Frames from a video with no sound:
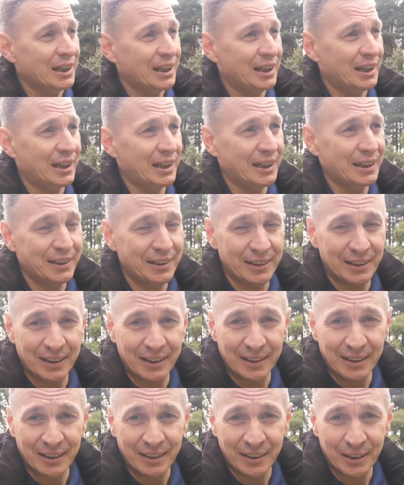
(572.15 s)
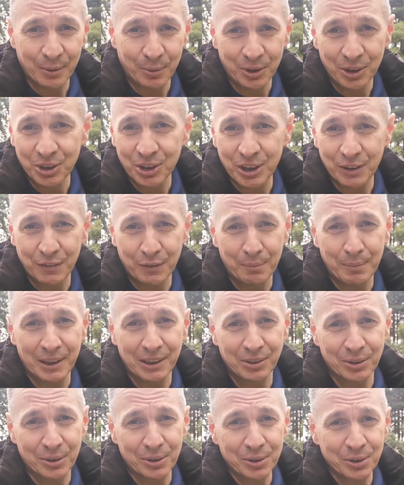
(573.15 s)
and they were each given
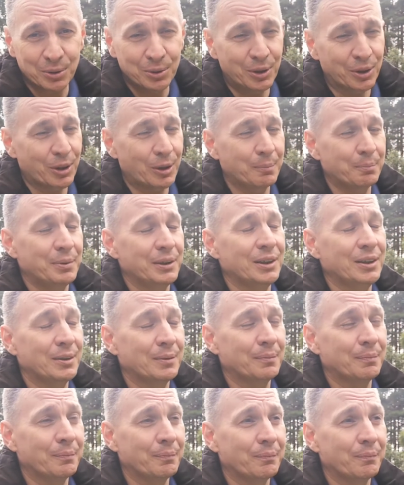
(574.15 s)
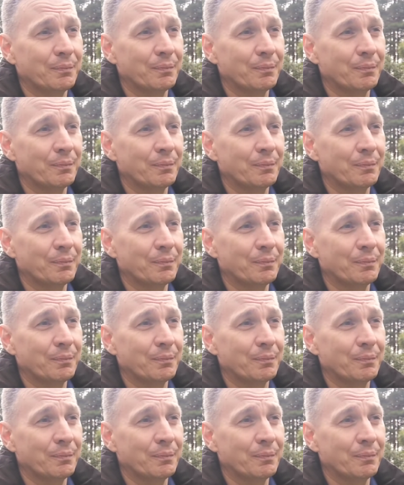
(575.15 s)
minders who accompanied them